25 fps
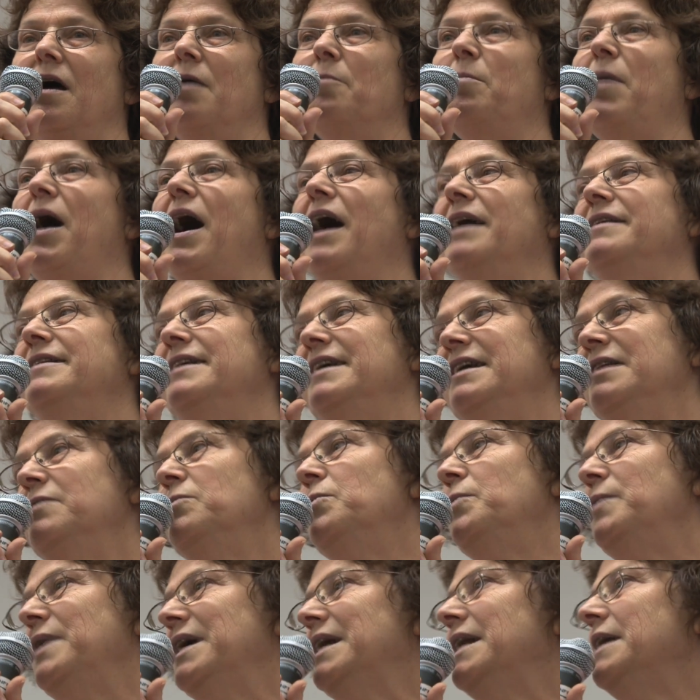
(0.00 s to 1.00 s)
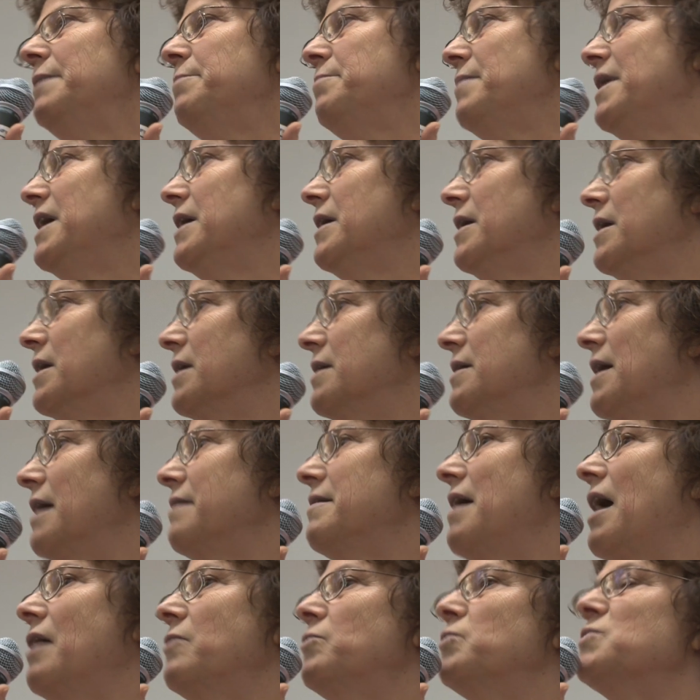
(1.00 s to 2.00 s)
But I didn't really mean that
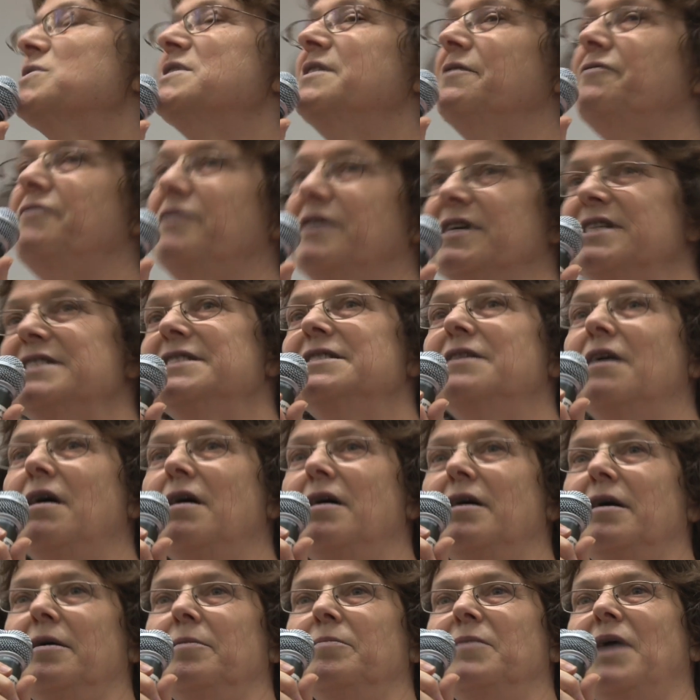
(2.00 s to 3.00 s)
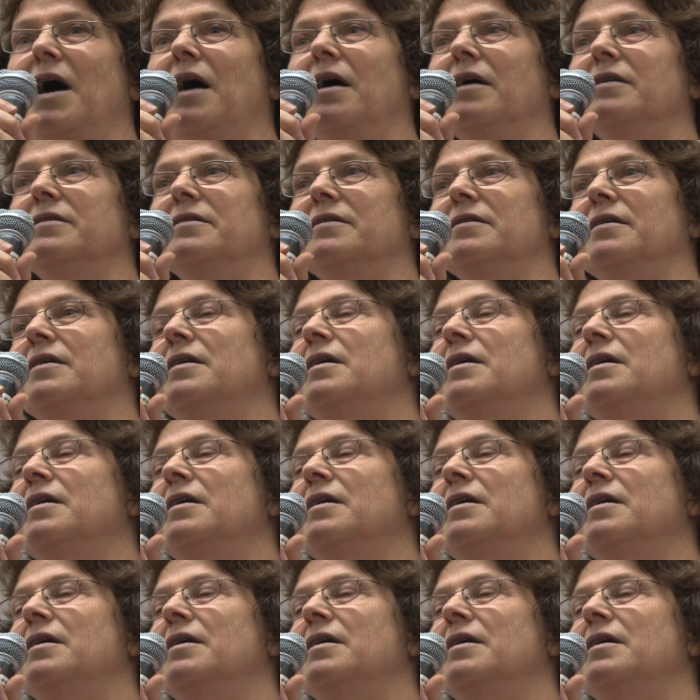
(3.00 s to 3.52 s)
that was the first time that